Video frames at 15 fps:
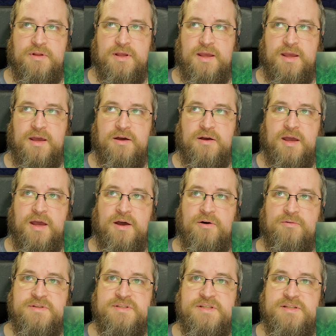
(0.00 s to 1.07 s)

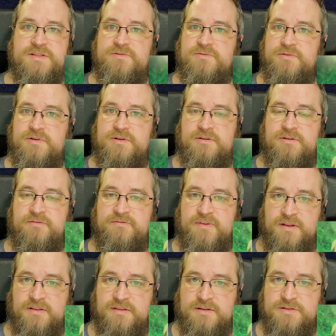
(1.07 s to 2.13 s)
how is this going to
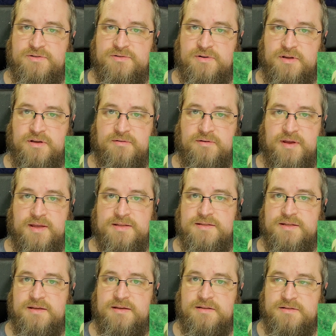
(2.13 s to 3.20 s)
affect this trio as
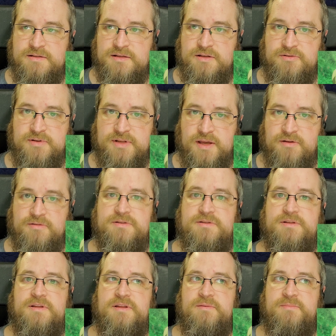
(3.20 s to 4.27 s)
they continue down
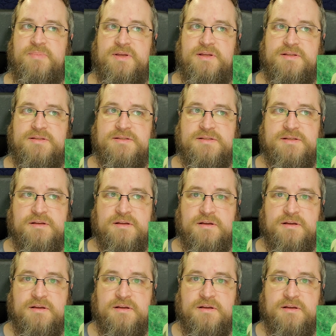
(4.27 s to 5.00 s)
into the abyss?